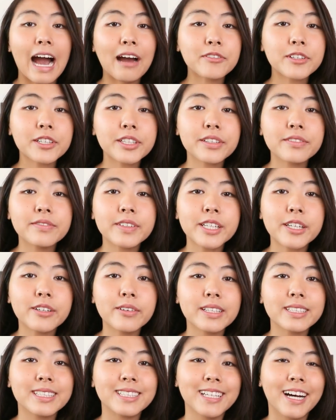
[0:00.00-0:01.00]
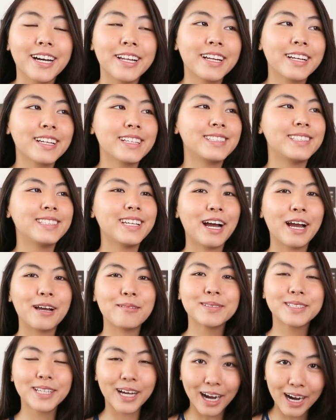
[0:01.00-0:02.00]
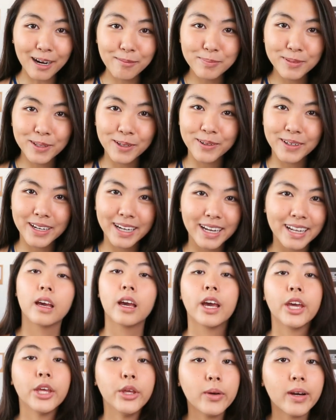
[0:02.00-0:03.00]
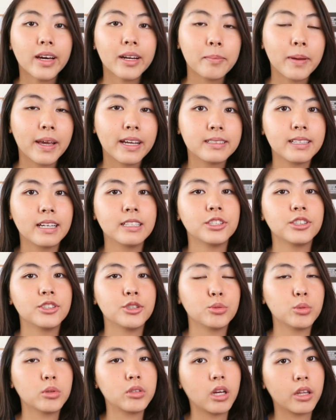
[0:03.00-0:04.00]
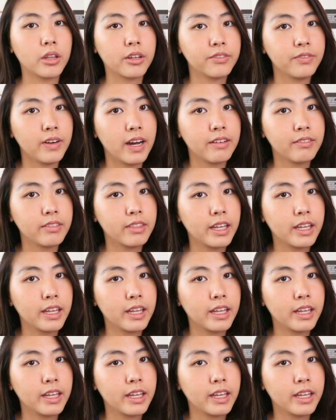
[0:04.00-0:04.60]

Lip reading: After your video is done, it is time to upload it. You gotta pay attention to another 5